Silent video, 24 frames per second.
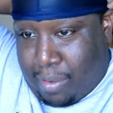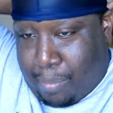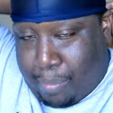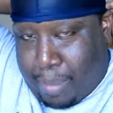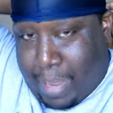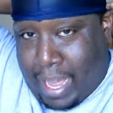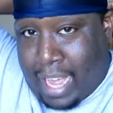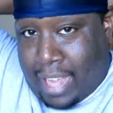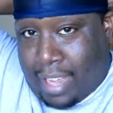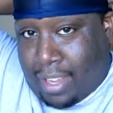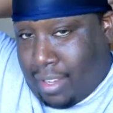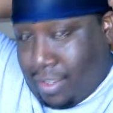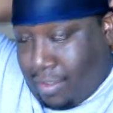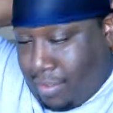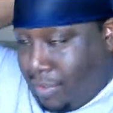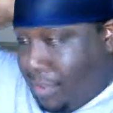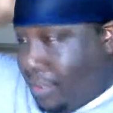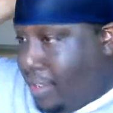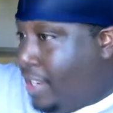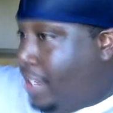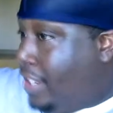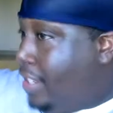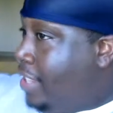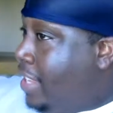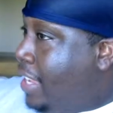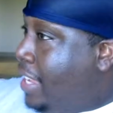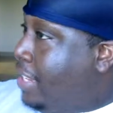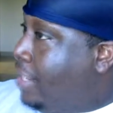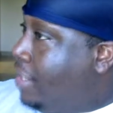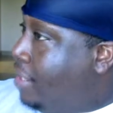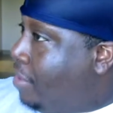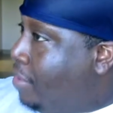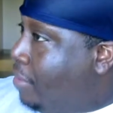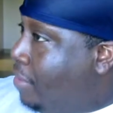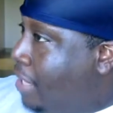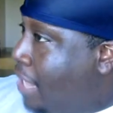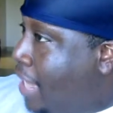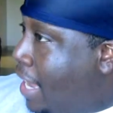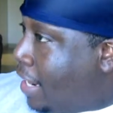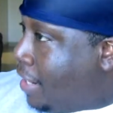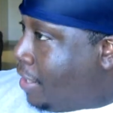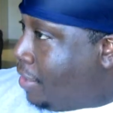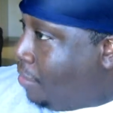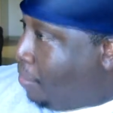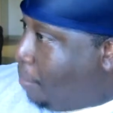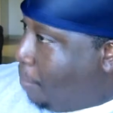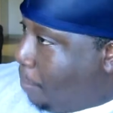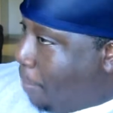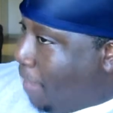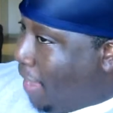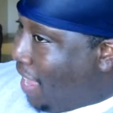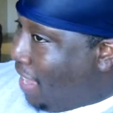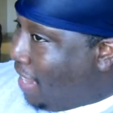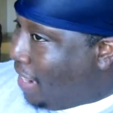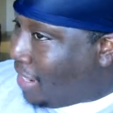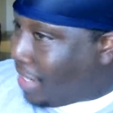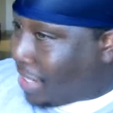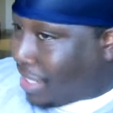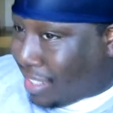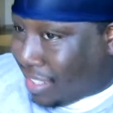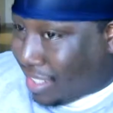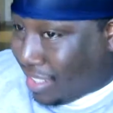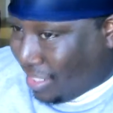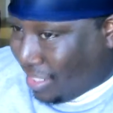the back or into the actual band.